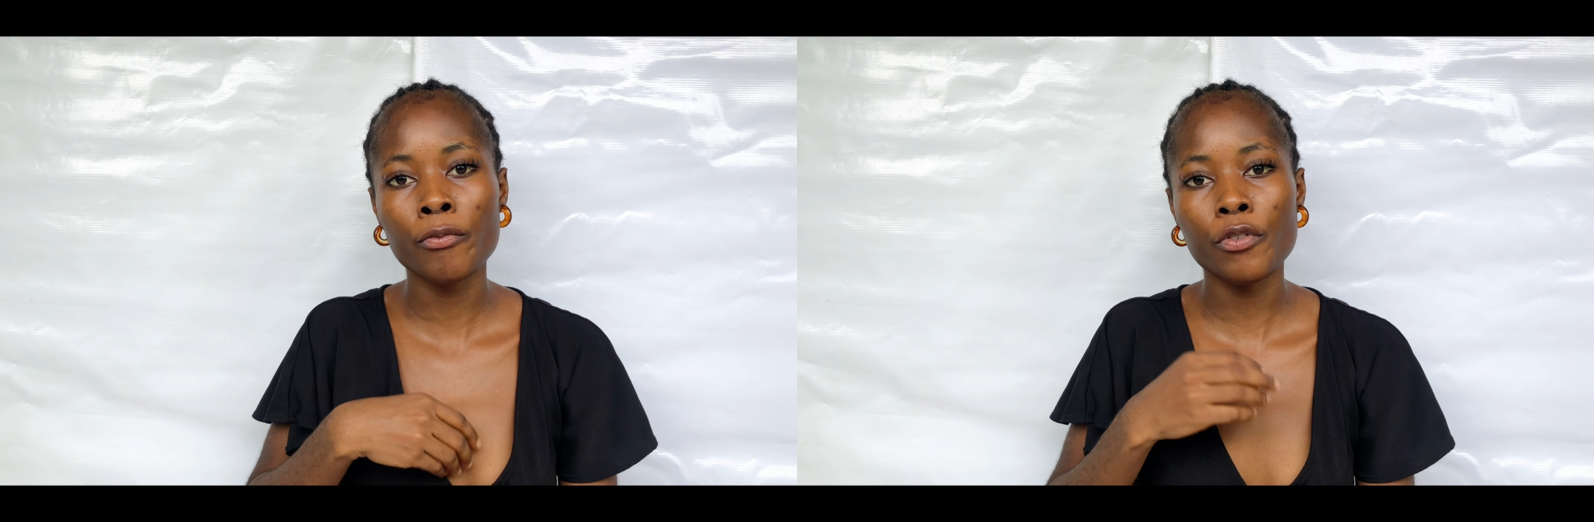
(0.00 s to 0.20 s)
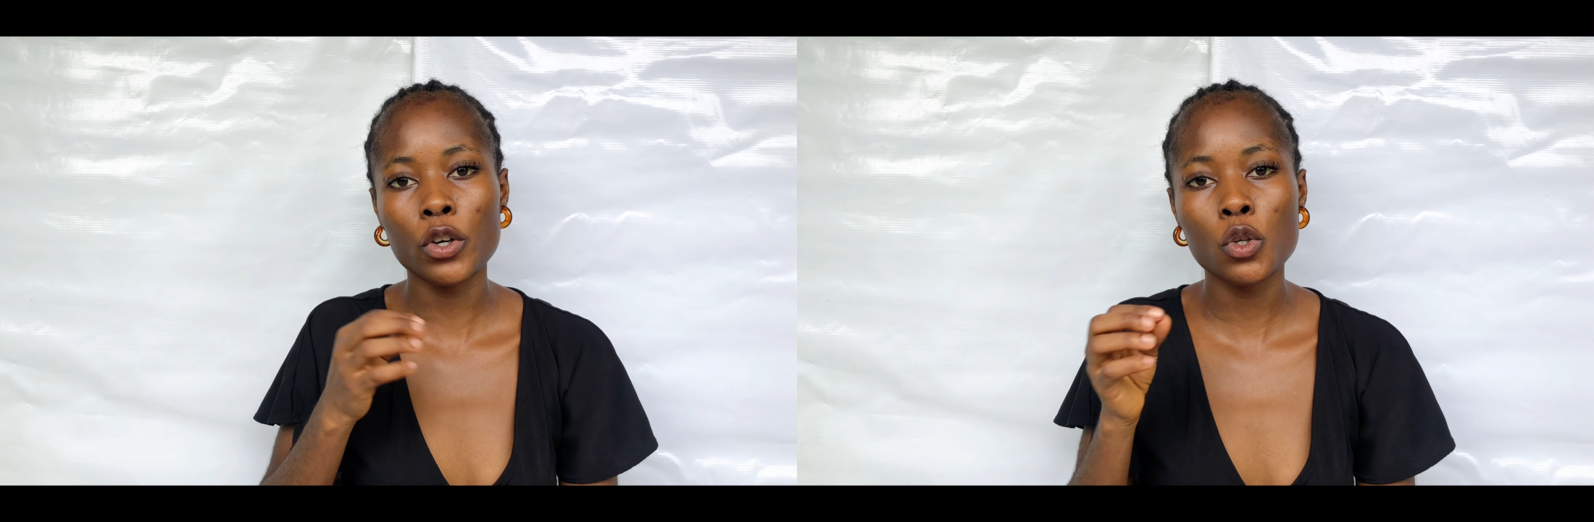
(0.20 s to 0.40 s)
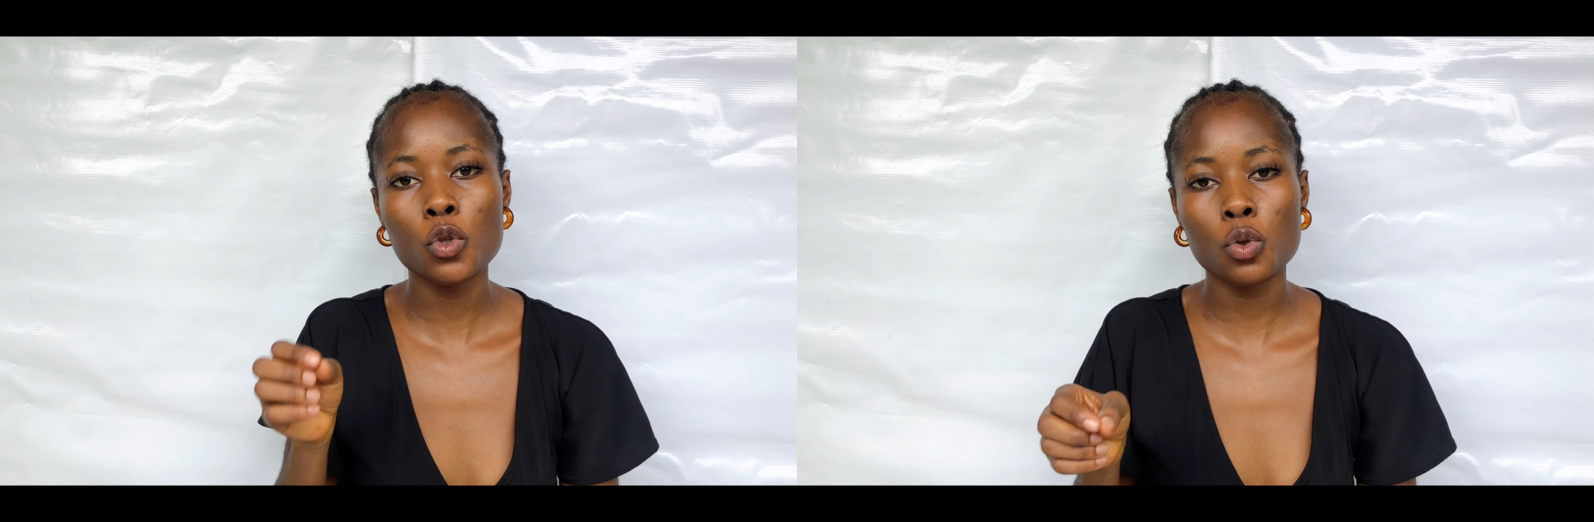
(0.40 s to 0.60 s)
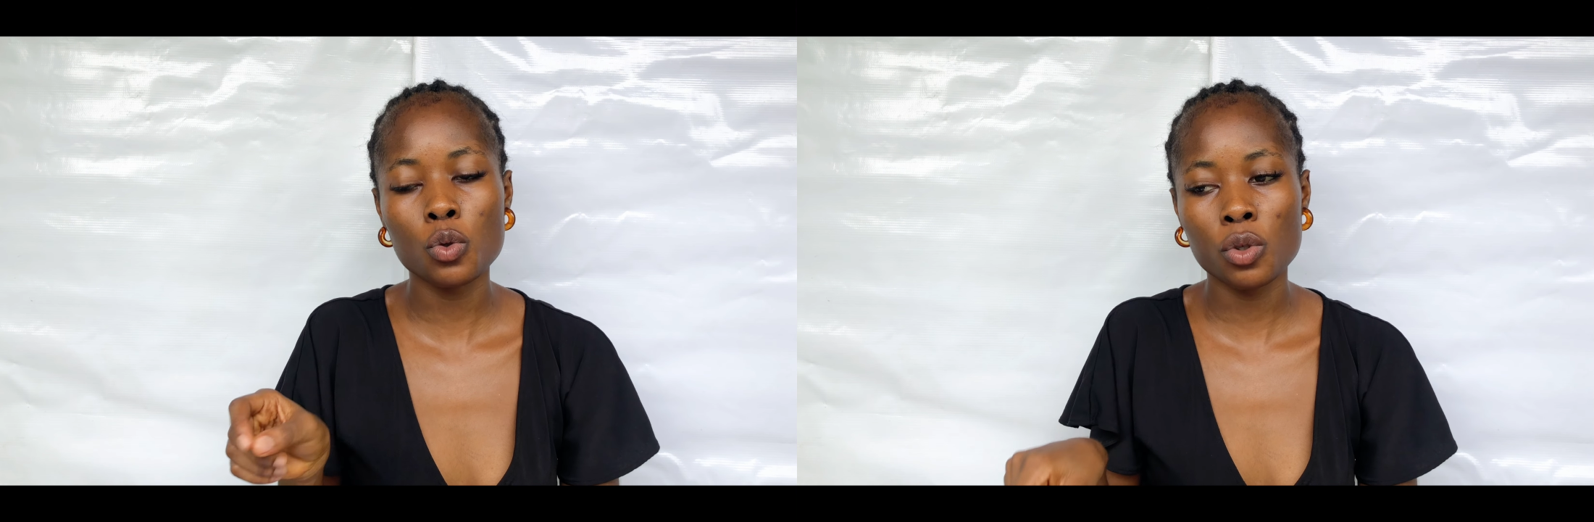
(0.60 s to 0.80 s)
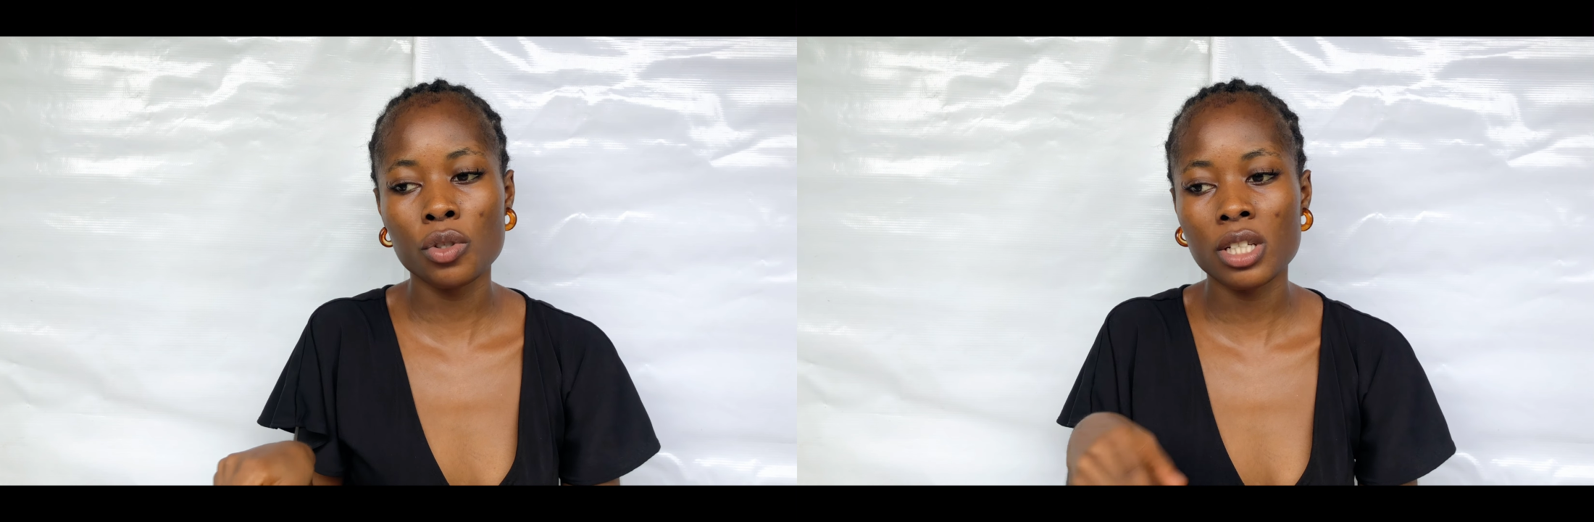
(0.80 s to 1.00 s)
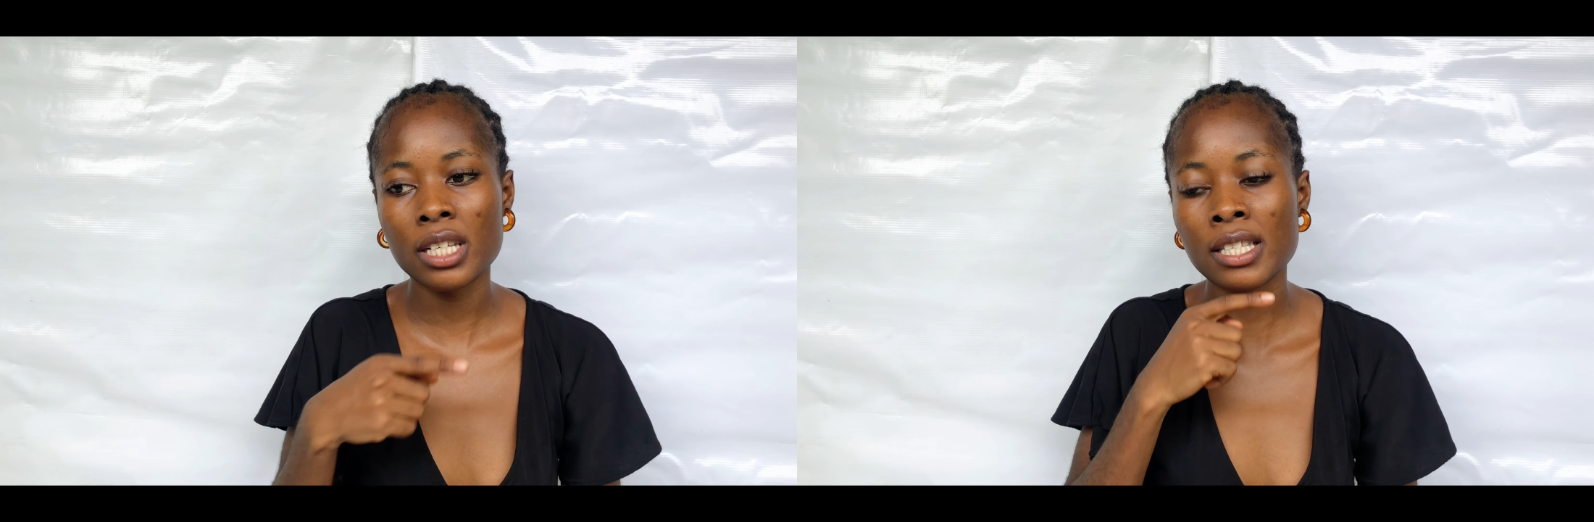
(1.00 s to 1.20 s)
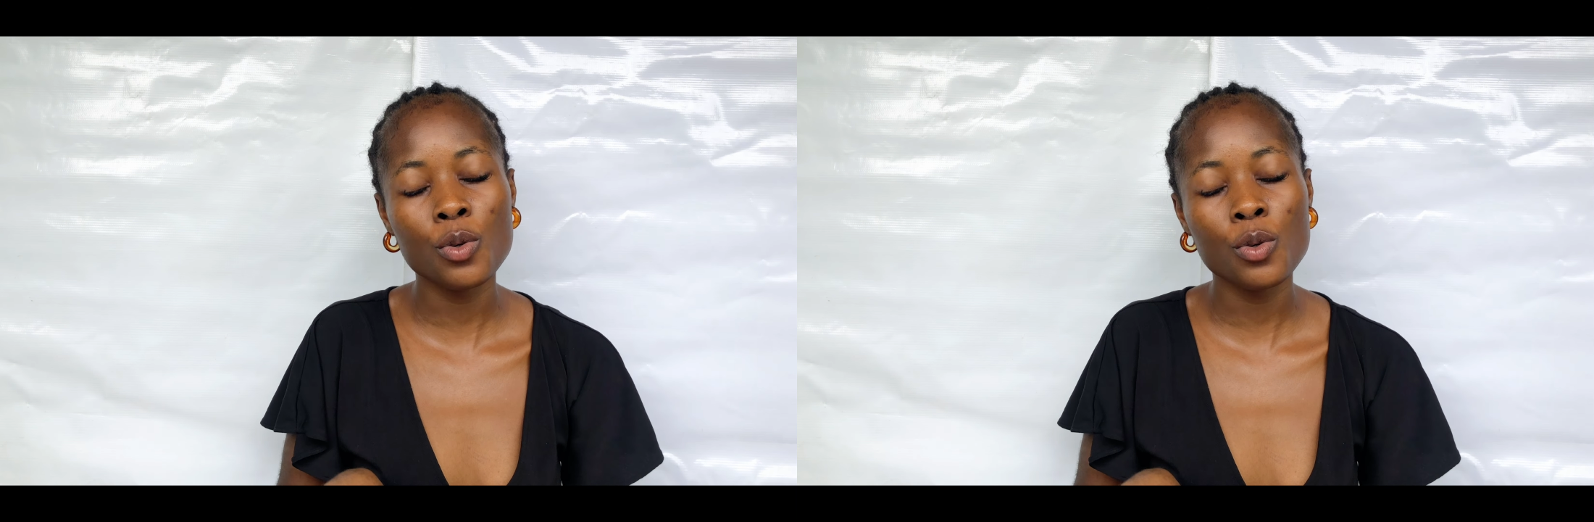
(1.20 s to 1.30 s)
for you to do this.